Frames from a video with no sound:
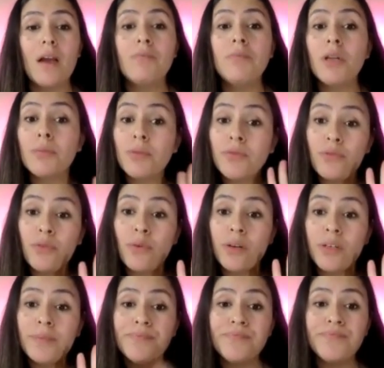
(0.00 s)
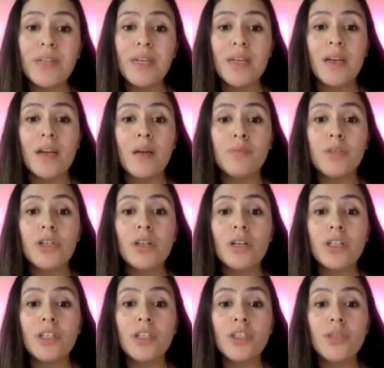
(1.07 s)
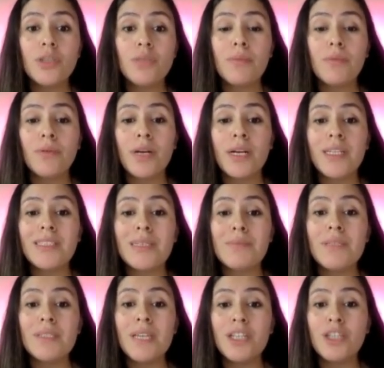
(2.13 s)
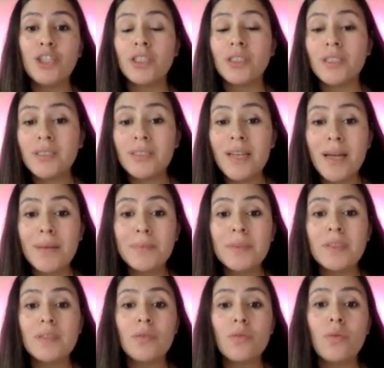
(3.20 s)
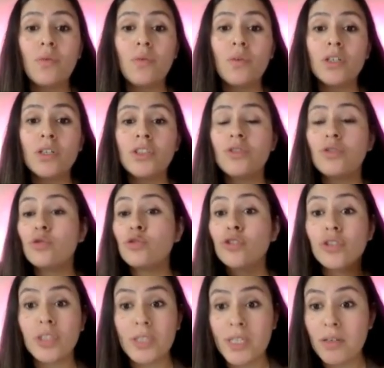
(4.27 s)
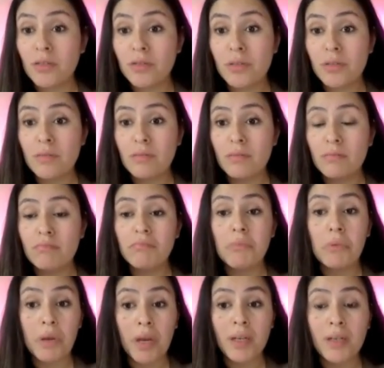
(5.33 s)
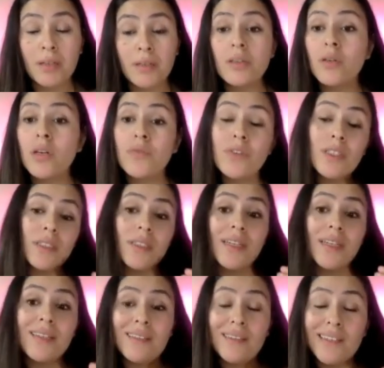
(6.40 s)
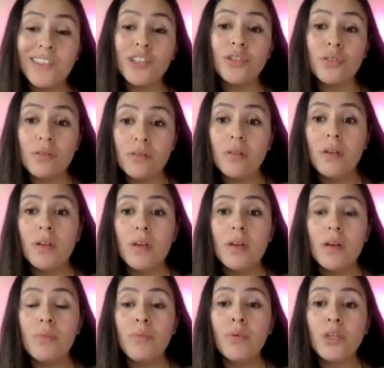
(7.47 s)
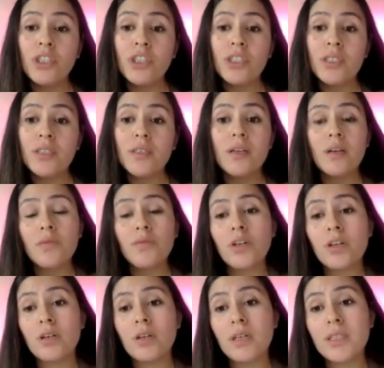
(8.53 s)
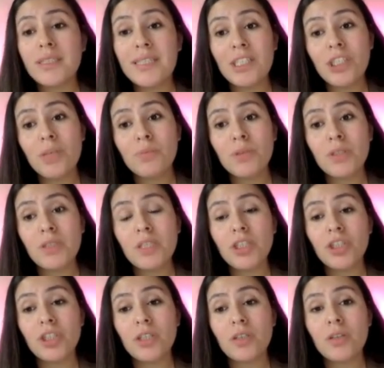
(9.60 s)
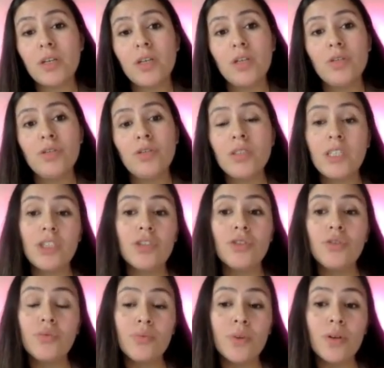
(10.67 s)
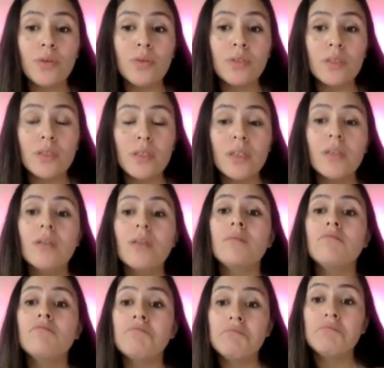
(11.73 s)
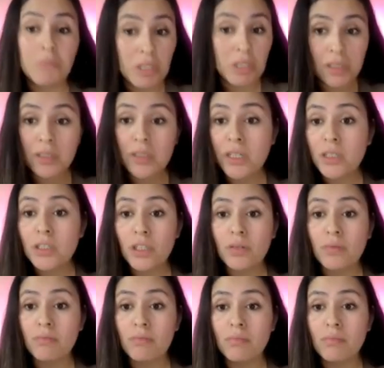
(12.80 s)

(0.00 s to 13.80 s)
Number four, your learner to memorize imitation steps or social skills. Okay, so if it's the initial portion of your teaching procedure to teach through rote, this is good too.